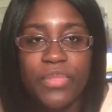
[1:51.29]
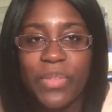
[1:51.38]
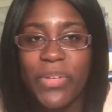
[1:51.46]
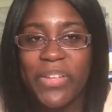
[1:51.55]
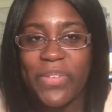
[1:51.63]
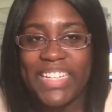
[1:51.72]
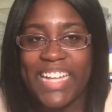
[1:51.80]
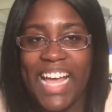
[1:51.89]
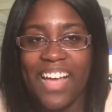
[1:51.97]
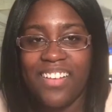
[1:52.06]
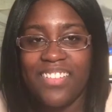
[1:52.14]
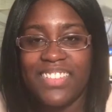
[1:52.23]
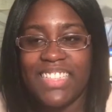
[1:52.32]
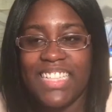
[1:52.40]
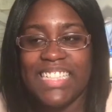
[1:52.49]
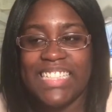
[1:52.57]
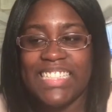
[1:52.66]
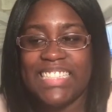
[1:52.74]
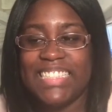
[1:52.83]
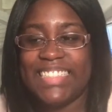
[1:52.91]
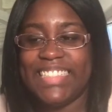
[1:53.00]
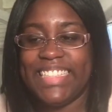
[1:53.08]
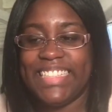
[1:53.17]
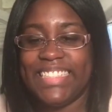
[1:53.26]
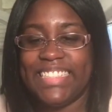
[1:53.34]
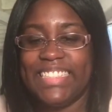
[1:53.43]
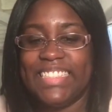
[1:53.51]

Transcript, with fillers: we went out to